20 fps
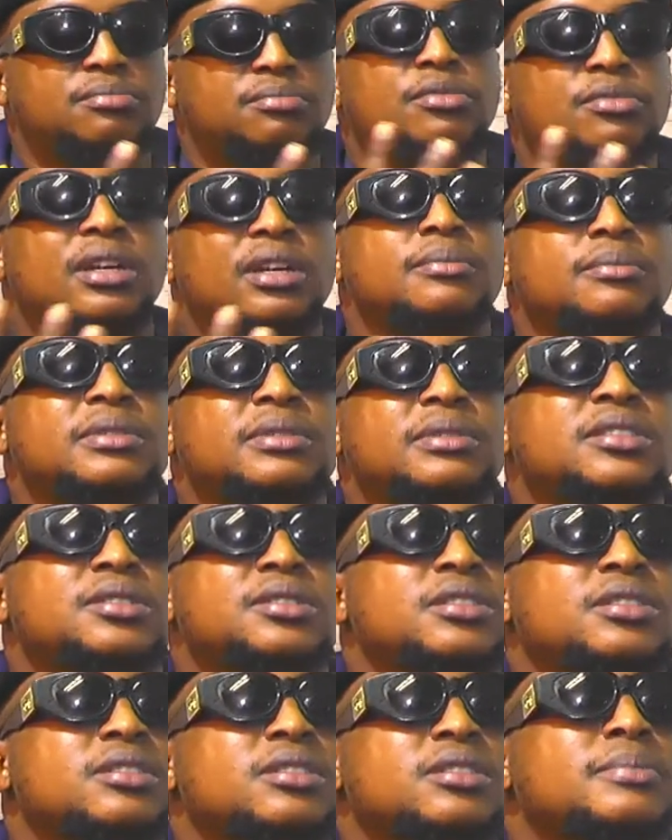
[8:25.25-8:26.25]
what I mean
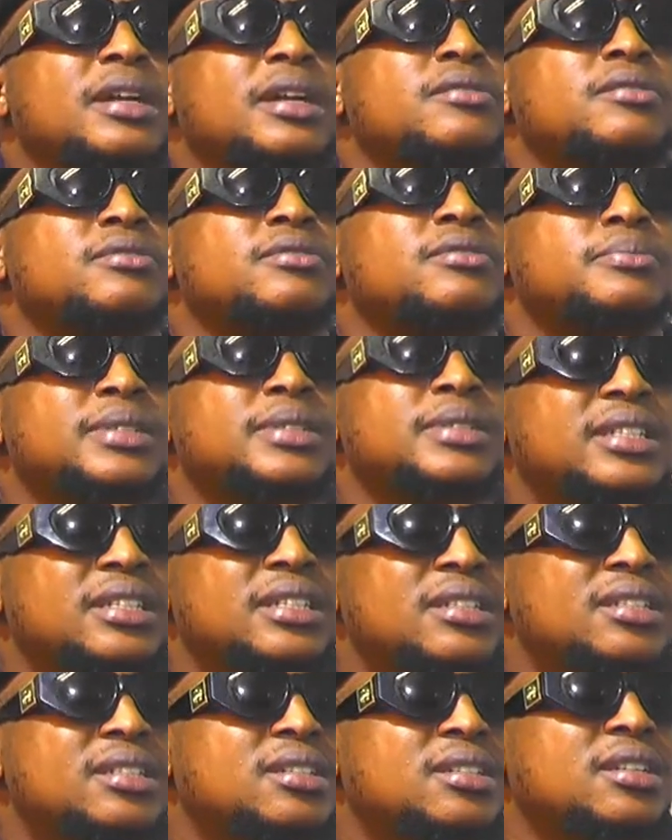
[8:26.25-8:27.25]
tourism. I love the
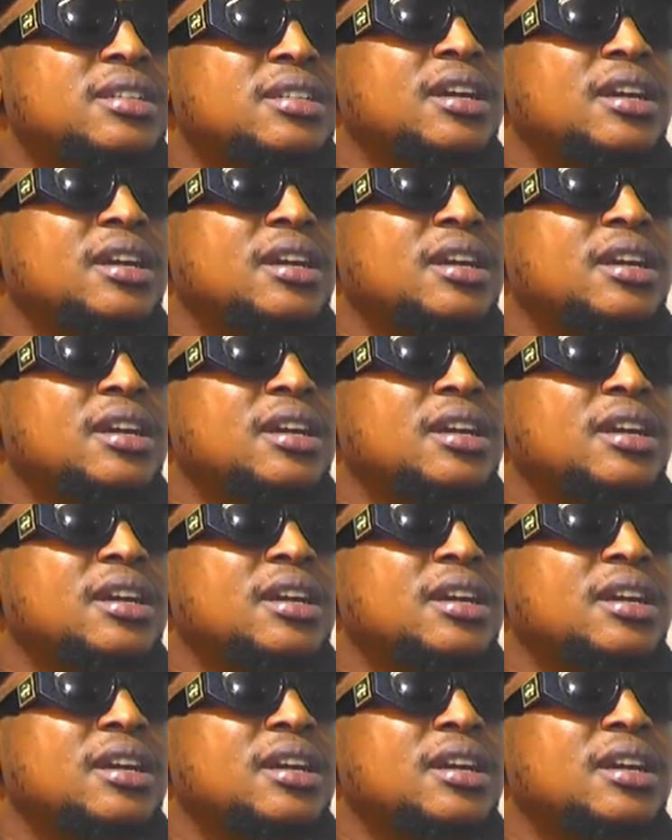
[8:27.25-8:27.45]
beaches.